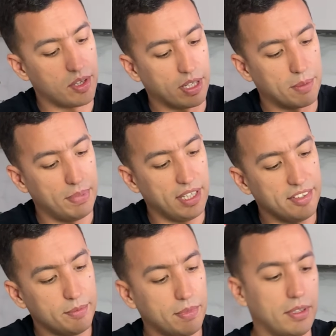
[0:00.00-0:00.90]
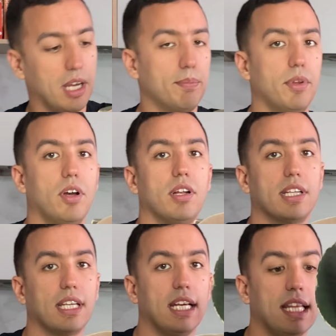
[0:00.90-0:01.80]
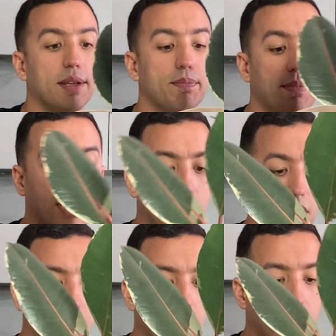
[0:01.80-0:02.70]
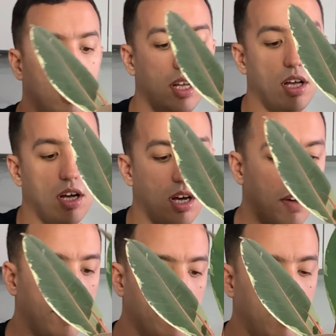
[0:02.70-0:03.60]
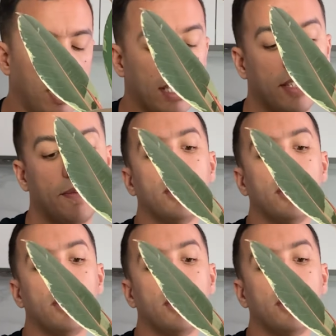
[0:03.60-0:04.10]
I'm going to place my plant in the middle of the pot.